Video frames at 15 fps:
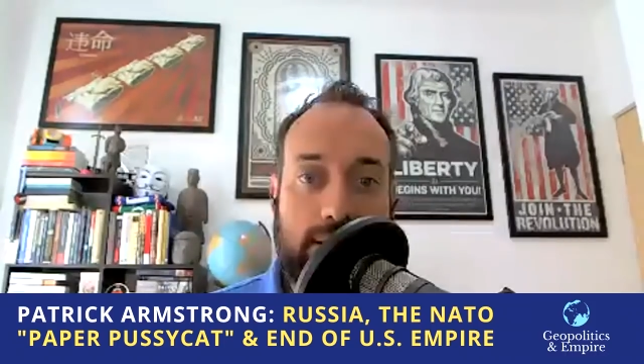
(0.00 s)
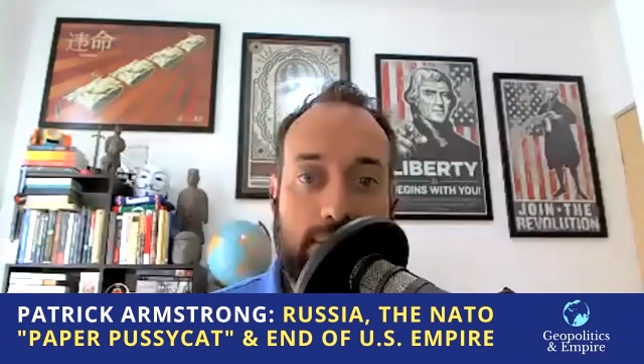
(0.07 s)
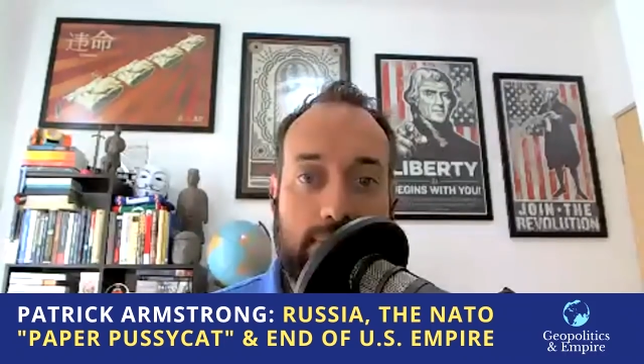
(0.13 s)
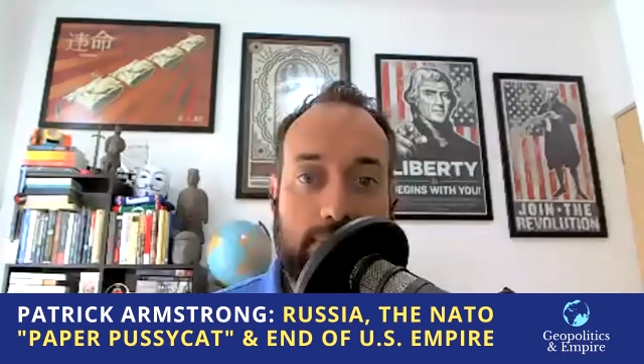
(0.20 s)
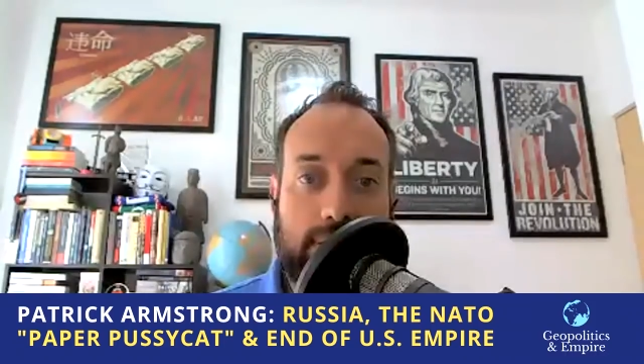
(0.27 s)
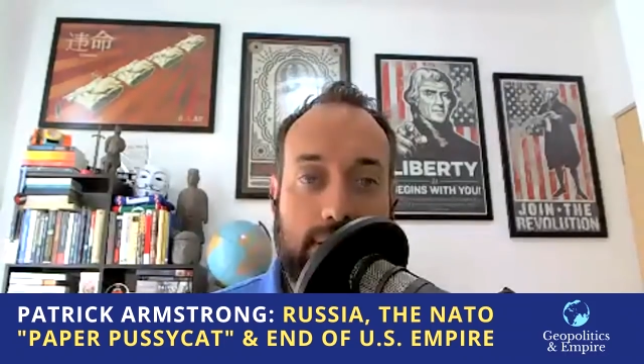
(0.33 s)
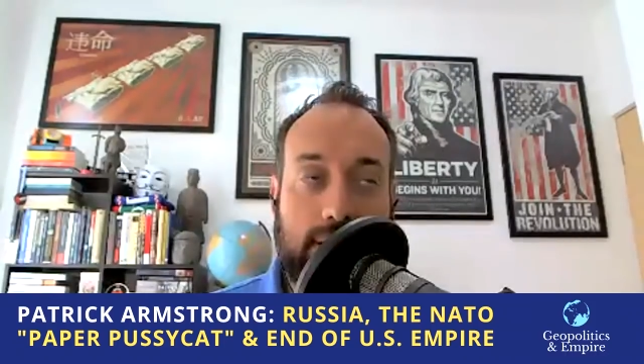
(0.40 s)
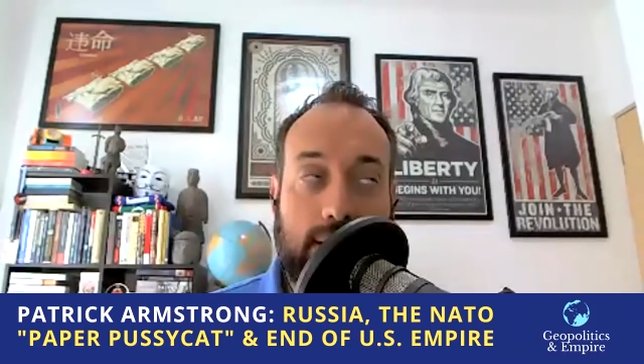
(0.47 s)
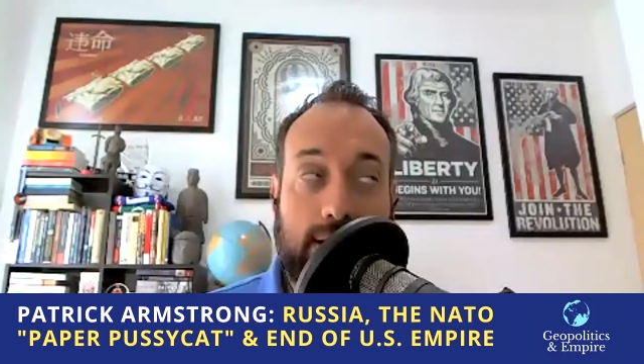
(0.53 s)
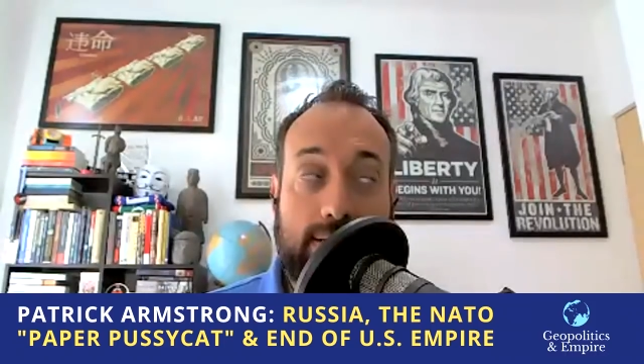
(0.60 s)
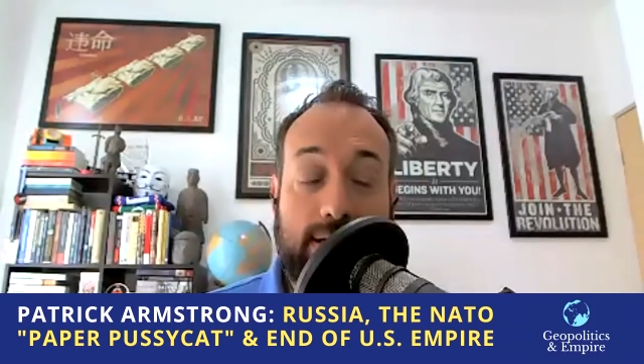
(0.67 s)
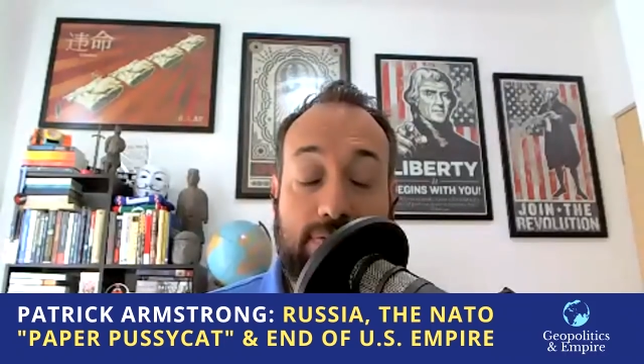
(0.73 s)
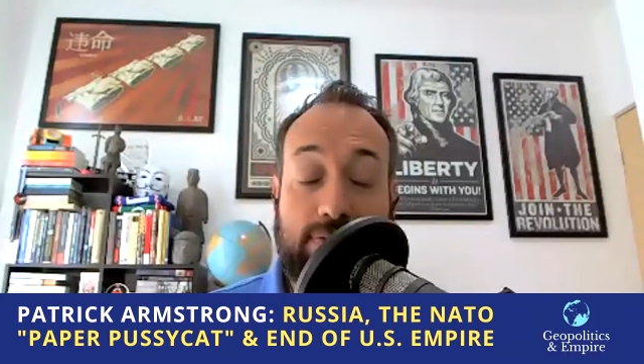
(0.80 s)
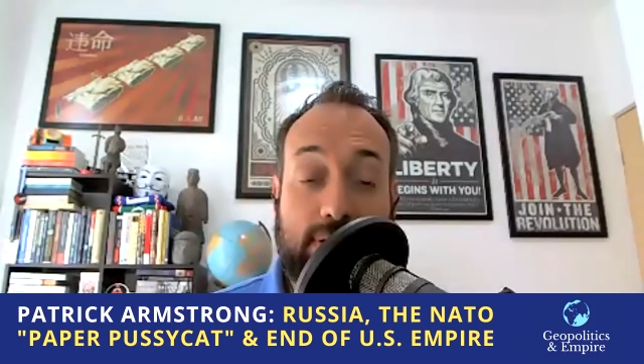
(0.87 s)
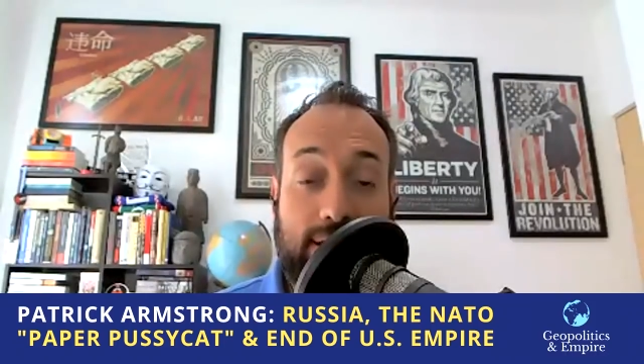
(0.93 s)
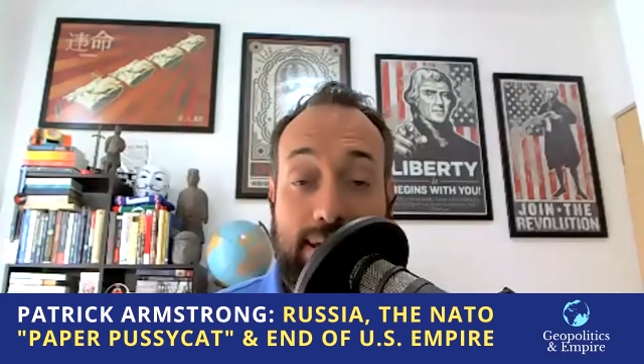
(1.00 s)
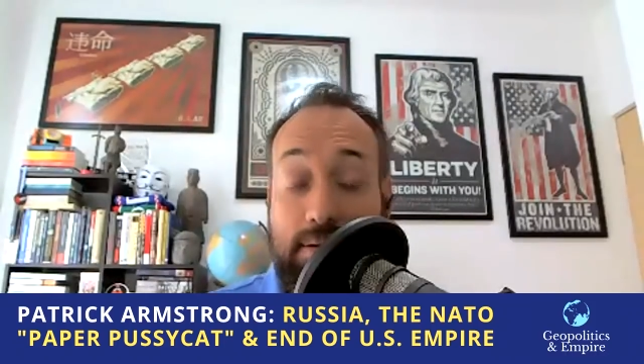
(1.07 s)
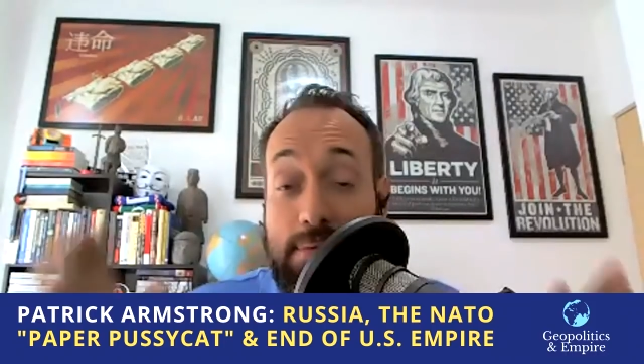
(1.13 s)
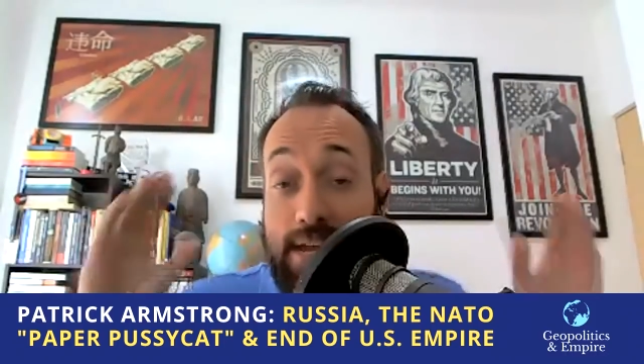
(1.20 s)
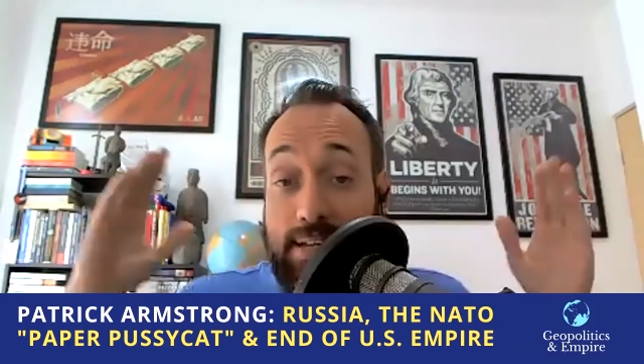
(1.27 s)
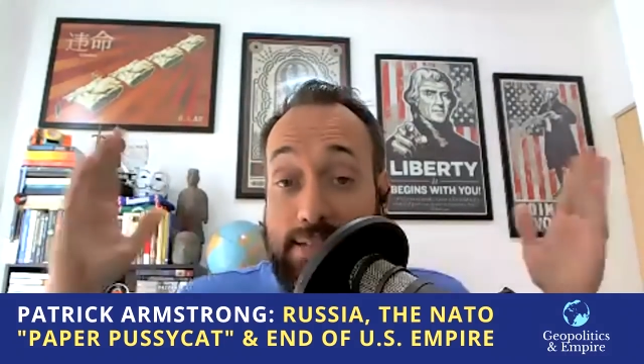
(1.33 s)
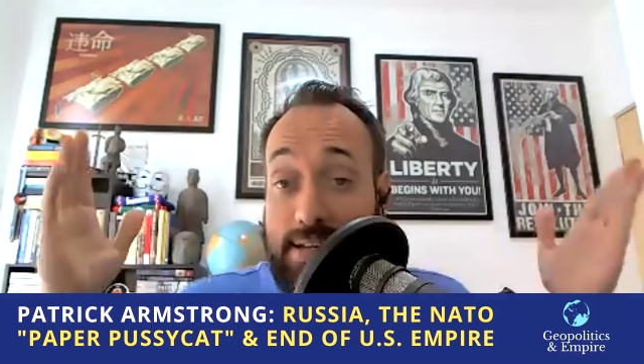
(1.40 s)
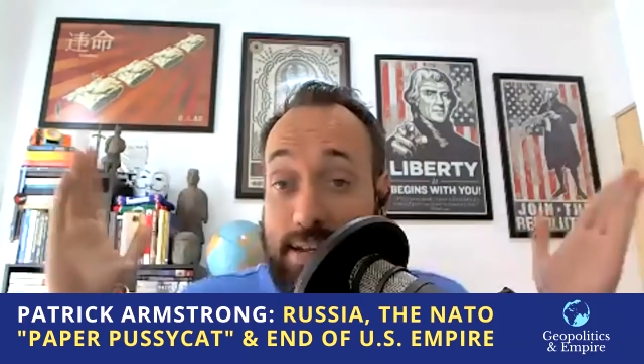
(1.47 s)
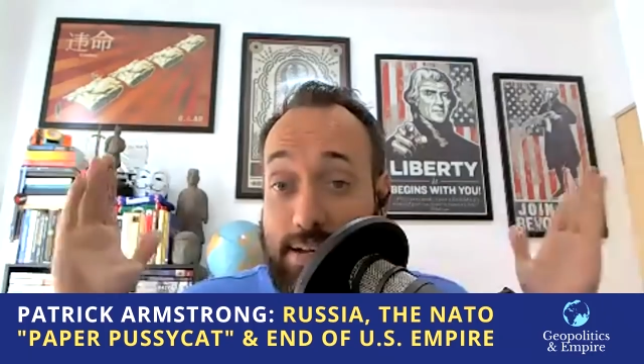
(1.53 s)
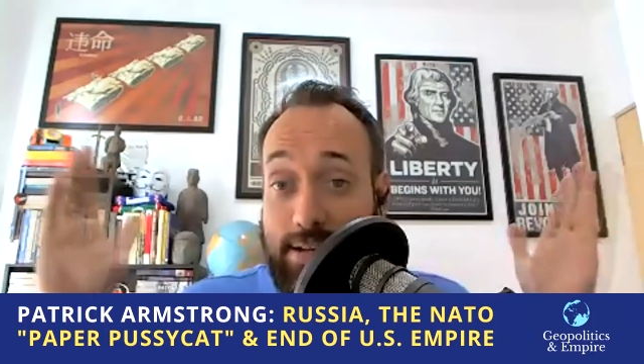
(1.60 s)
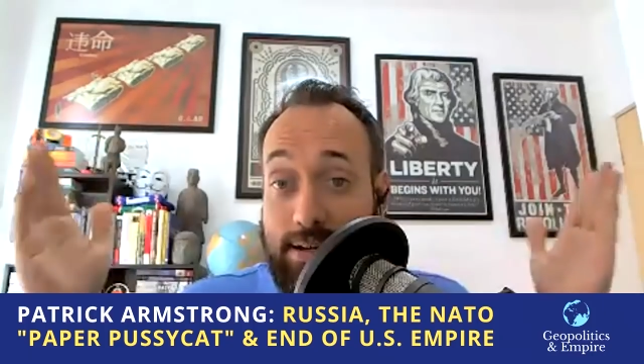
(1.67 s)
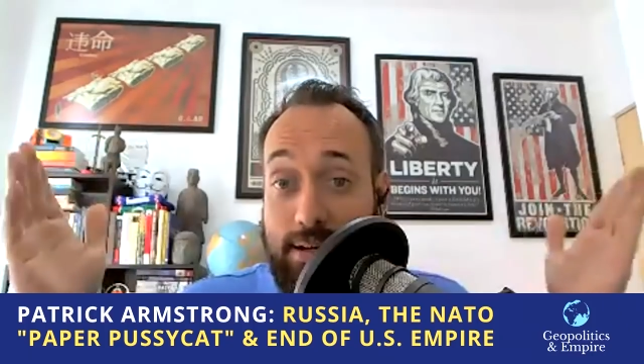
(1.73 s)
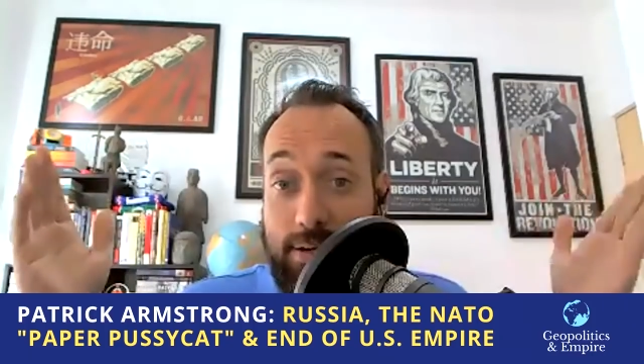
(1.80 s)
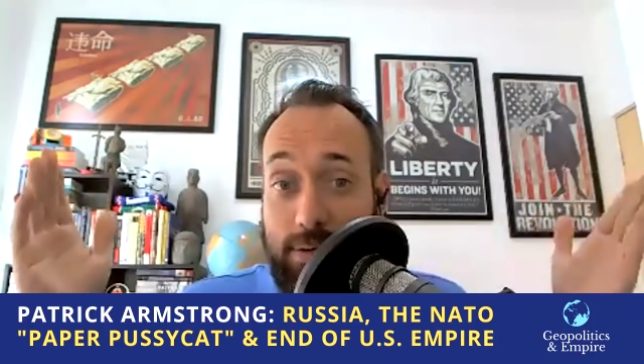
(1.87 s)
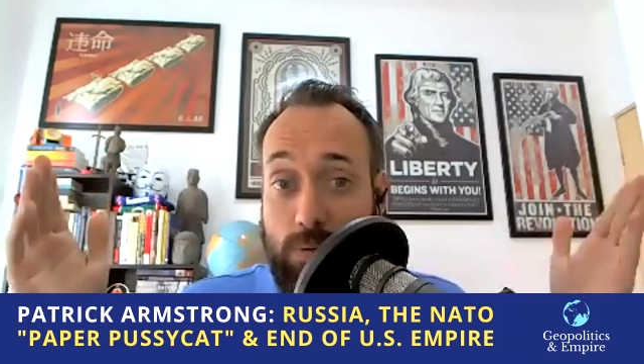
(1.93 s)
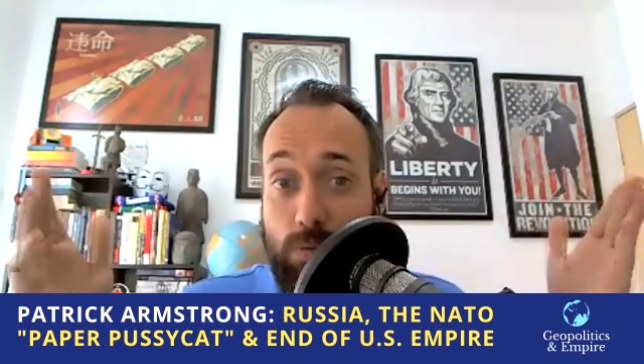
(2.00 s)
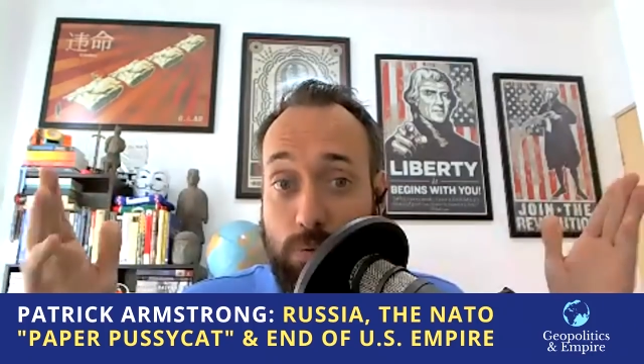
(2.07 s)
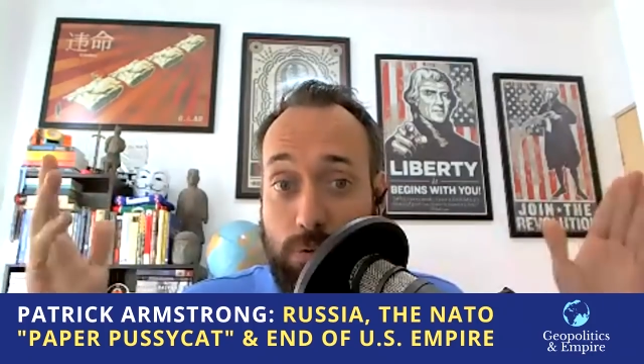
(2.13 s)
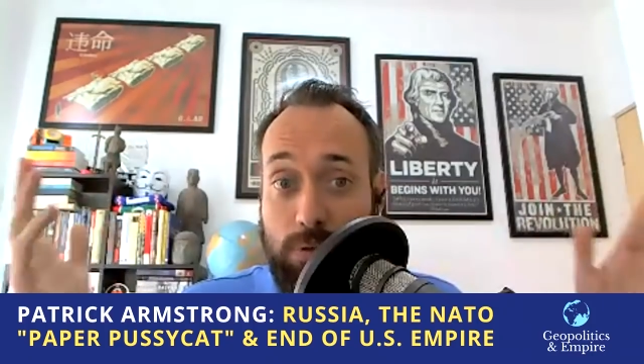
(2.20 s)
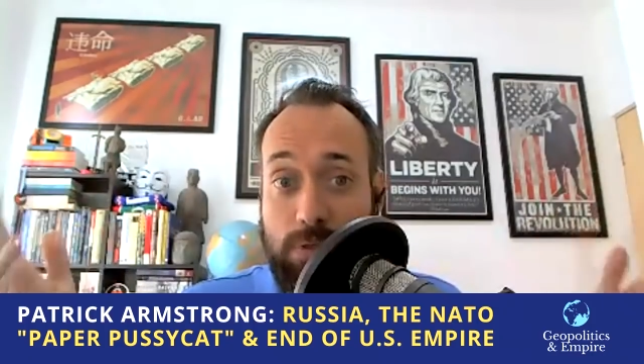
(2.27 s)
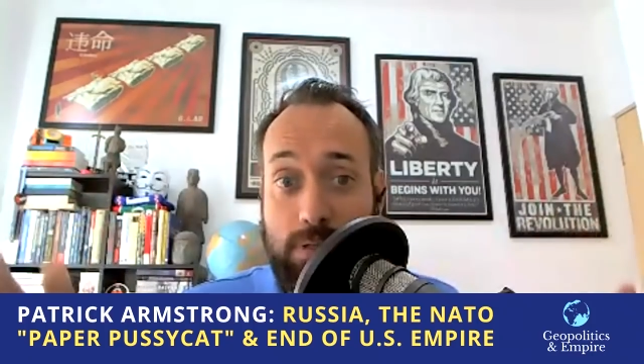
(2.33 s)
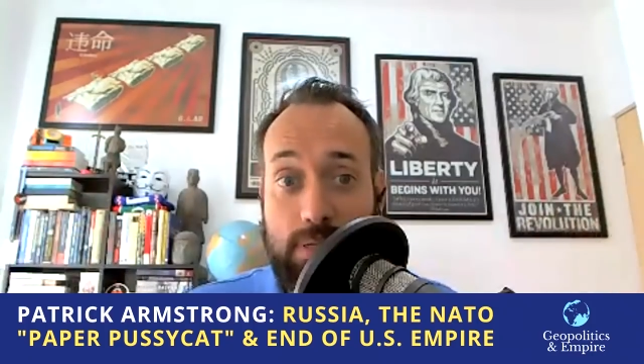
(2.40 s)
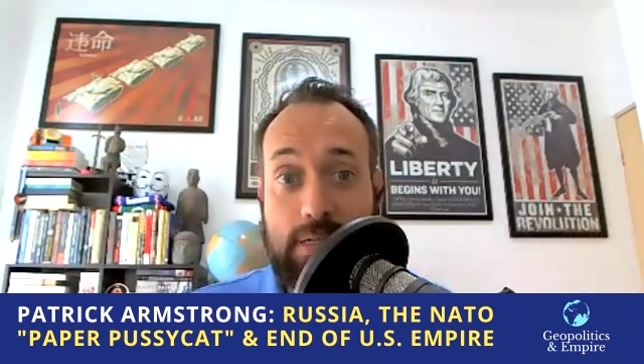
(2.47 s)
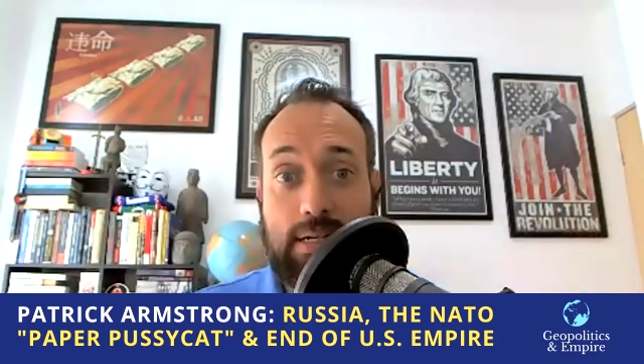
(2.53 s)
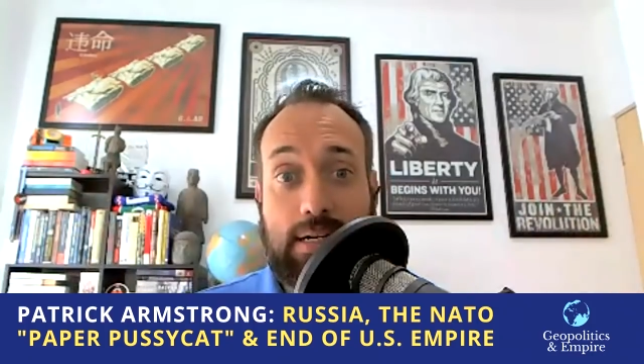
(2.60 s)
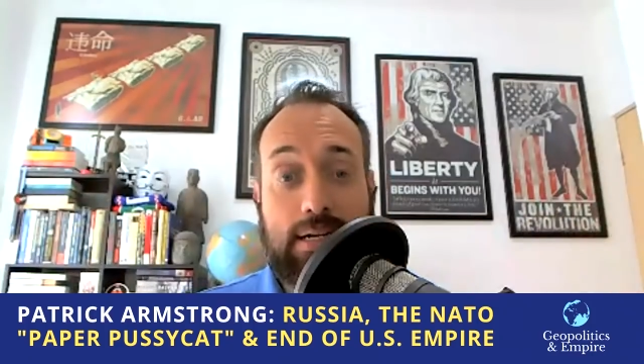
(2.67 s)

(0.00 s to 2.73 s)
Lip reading: I definitely am anti-war,